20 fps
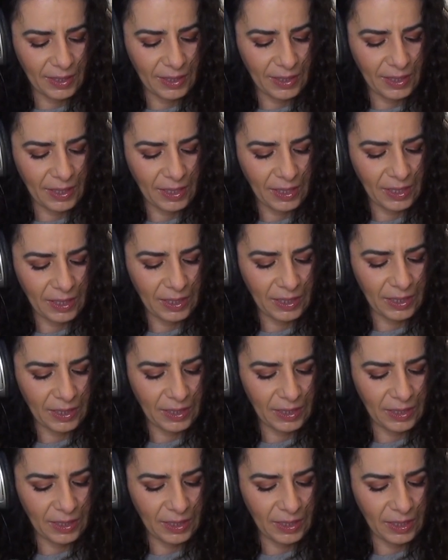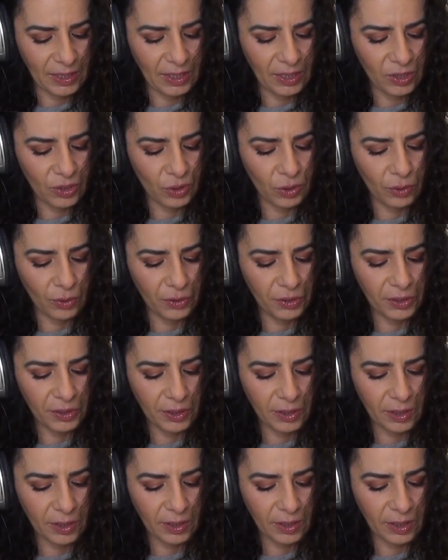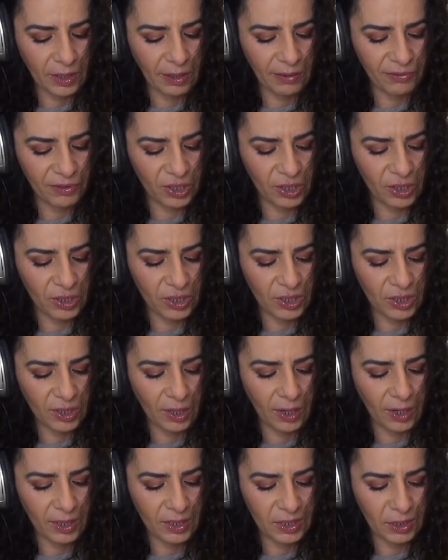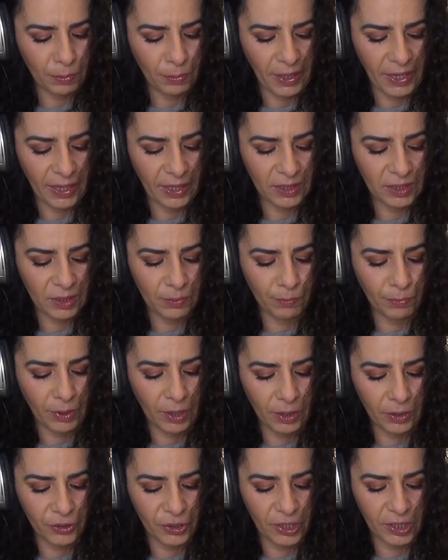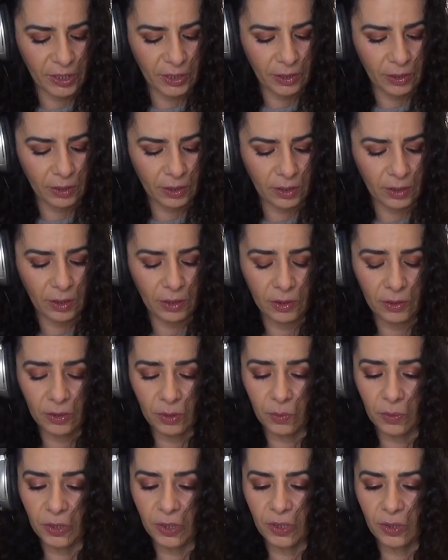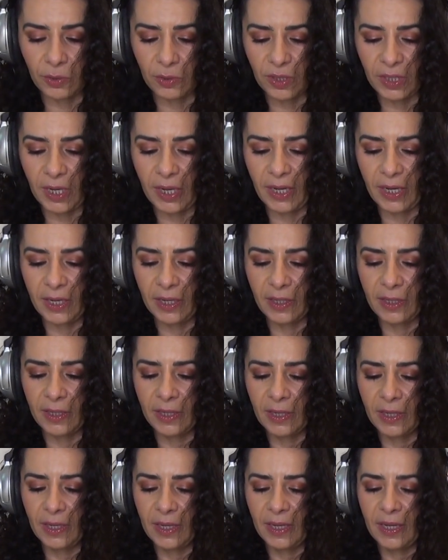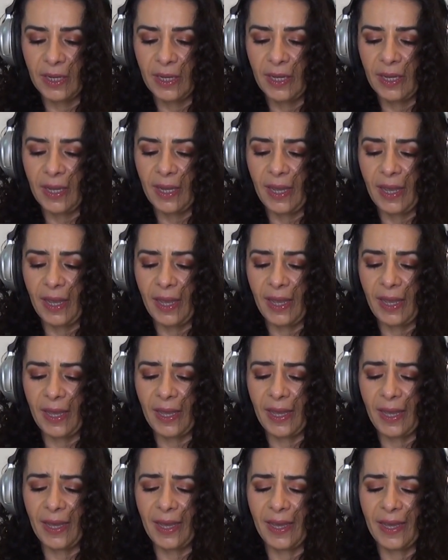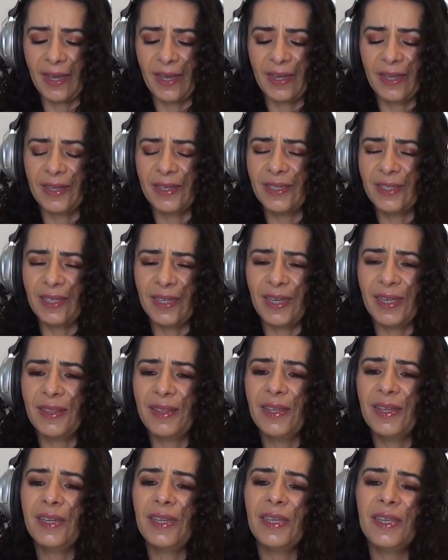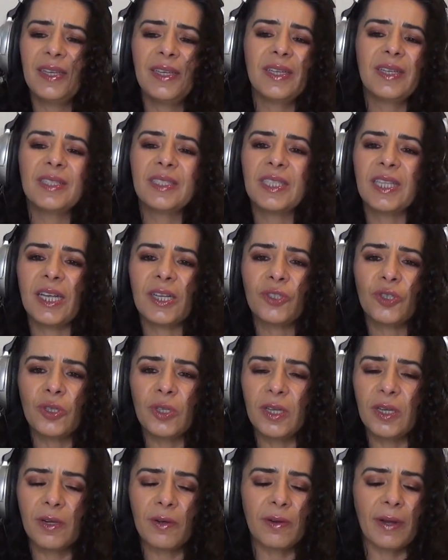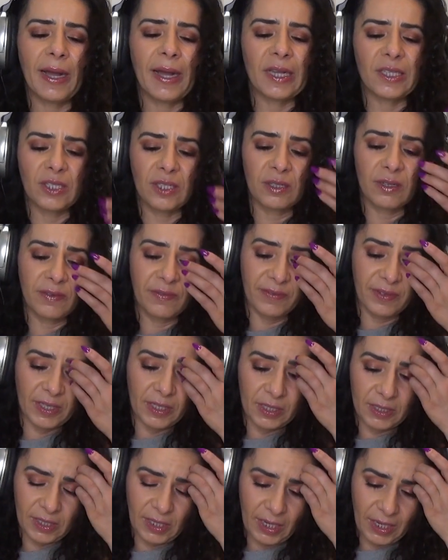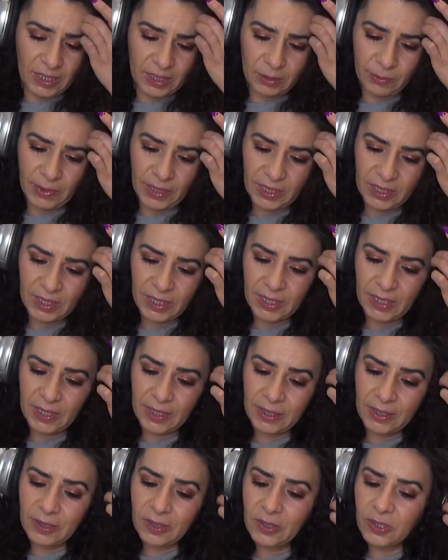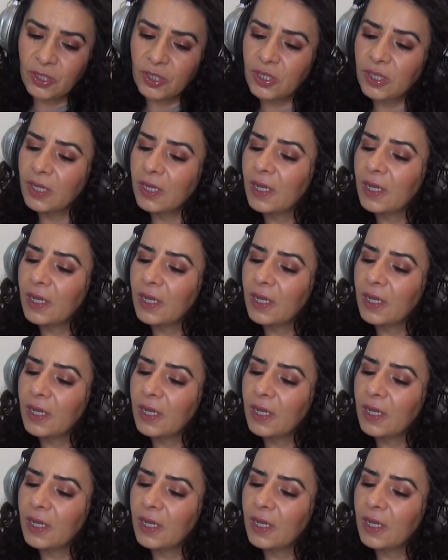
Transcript: he told her if she saw his pants bulging, her clothes were too tight. And then he sexually harassed her via text message.